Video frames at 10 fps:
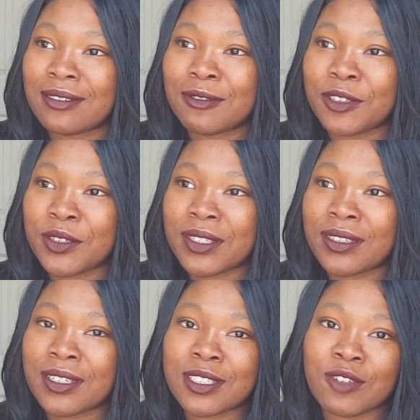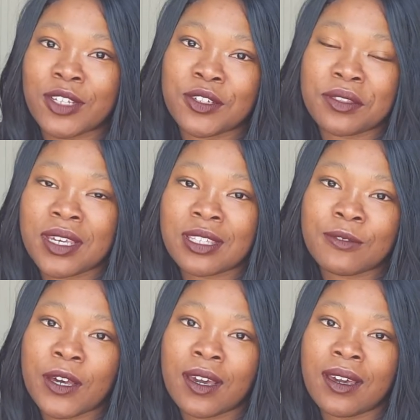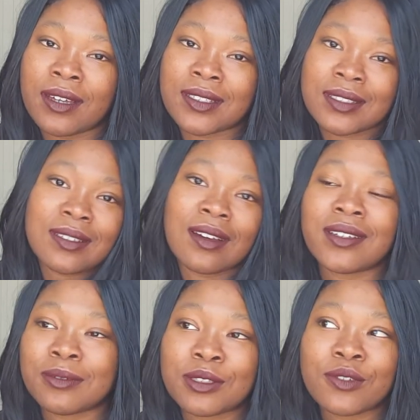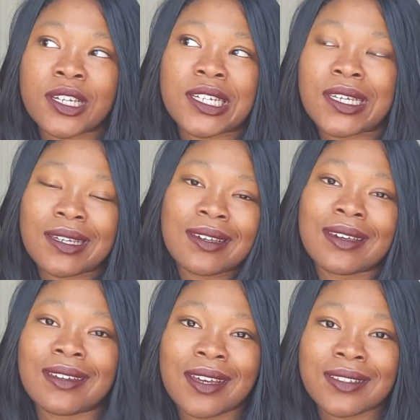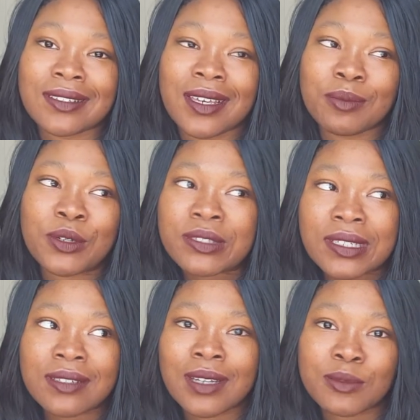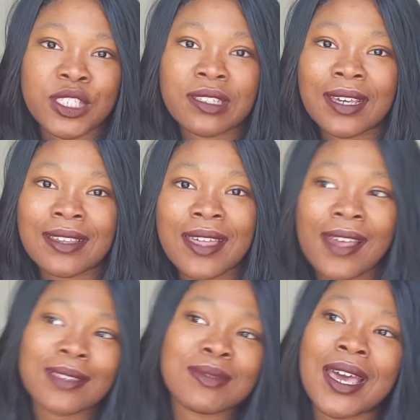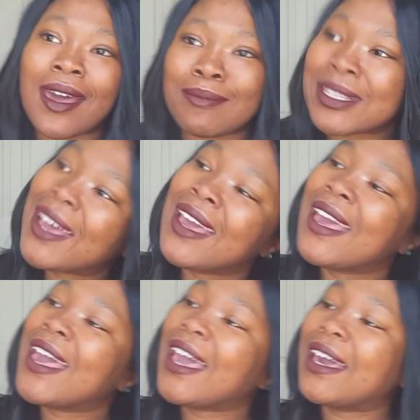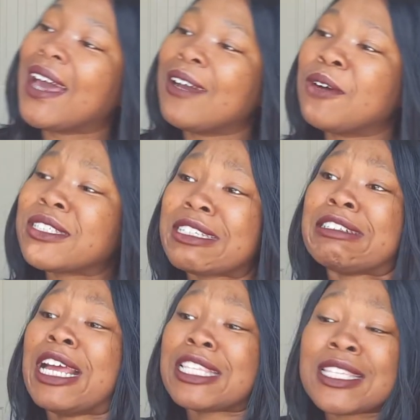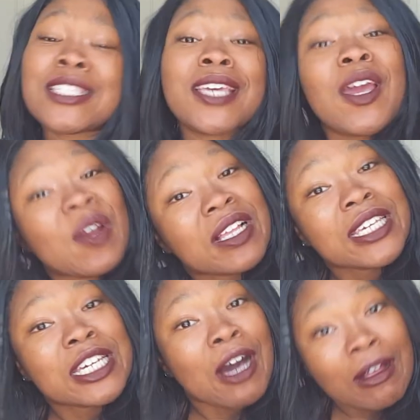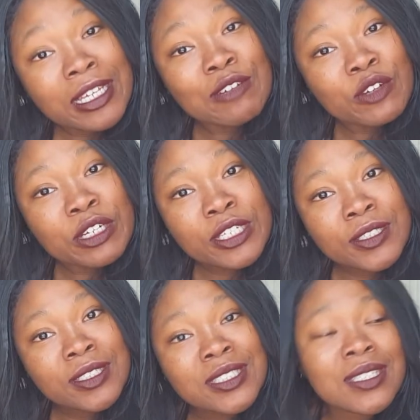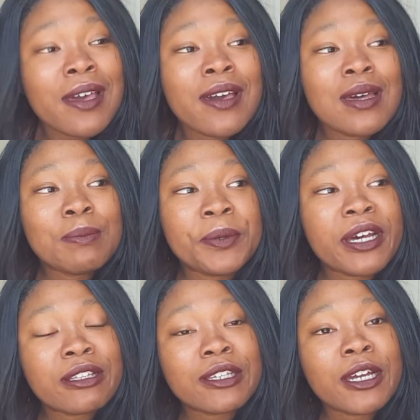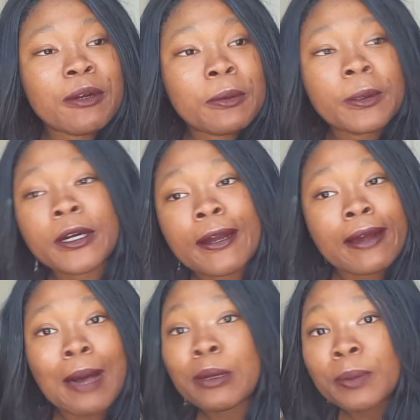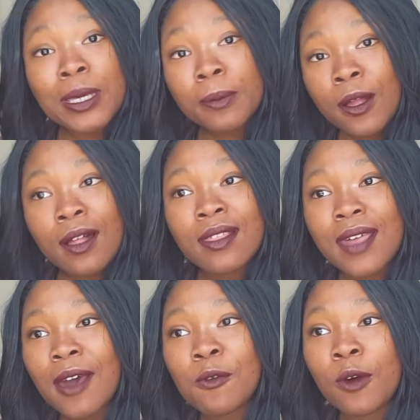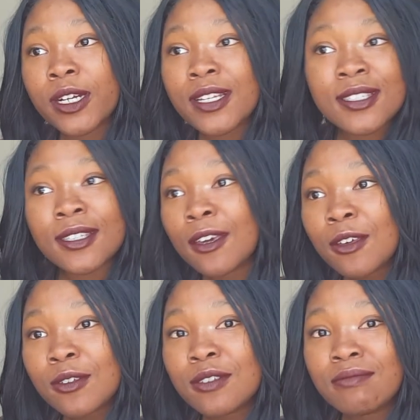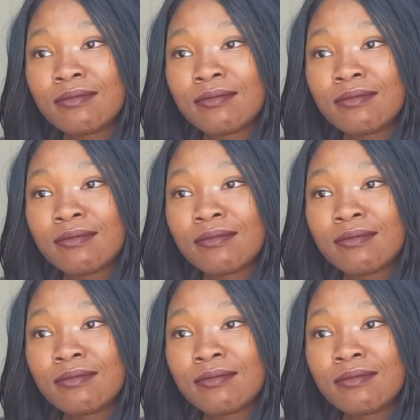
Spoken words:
using the Stranger Things font. I just thought it was funny, and I just like posting dumb shit like that sometimes. And I wasn't necessarily calling for nudes, but there were a couple people that wanted to